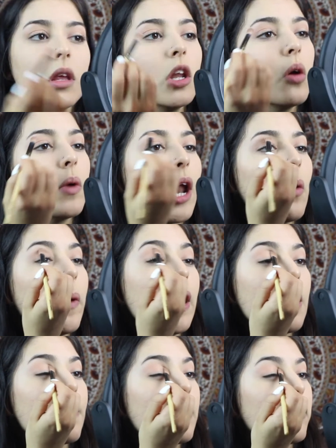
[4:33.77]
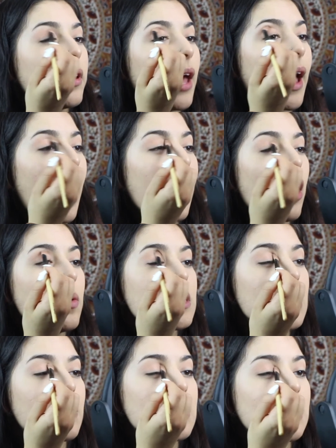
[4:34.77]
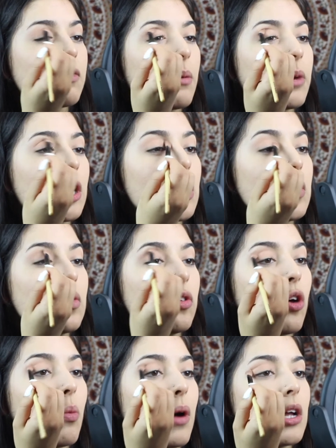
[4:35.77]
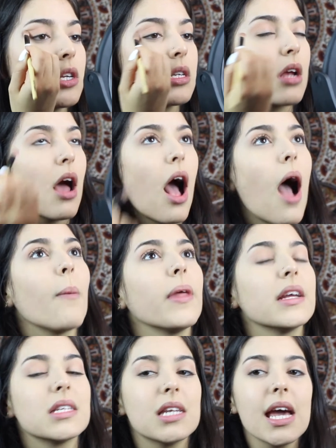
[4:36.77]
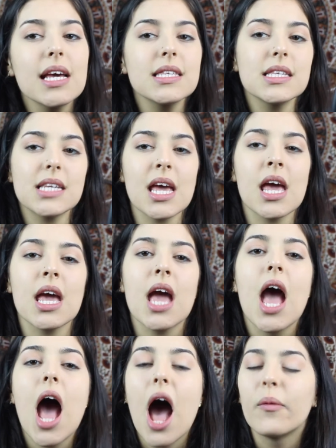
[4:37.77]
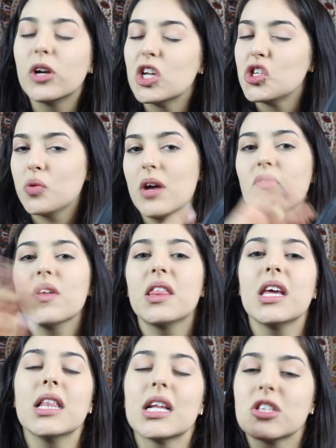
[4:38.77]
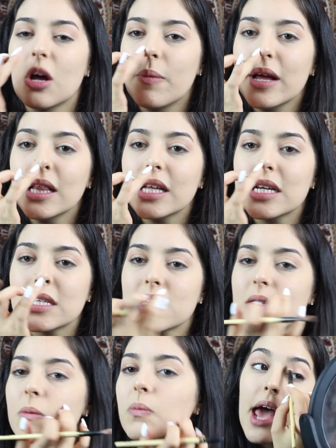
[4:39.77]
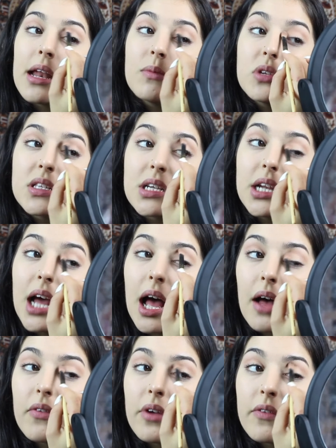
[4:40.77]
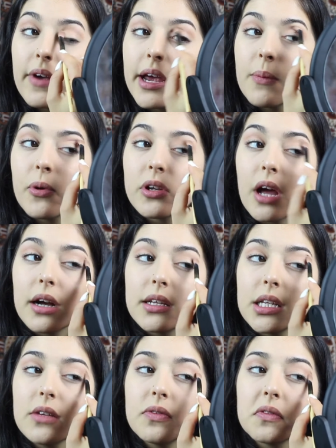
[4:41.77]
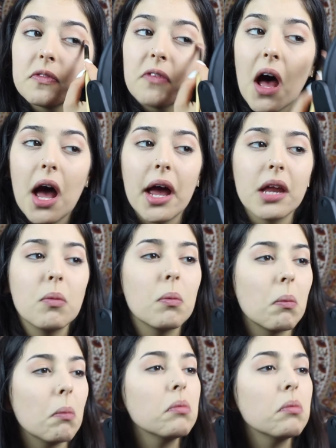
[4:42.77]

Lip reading: You know, when I wake up every day, I always tell myself I'm gonna do so much. I'm like, today is the day, I'm gonna do everything that's on my list, and I'm just gonna have a very productive, fine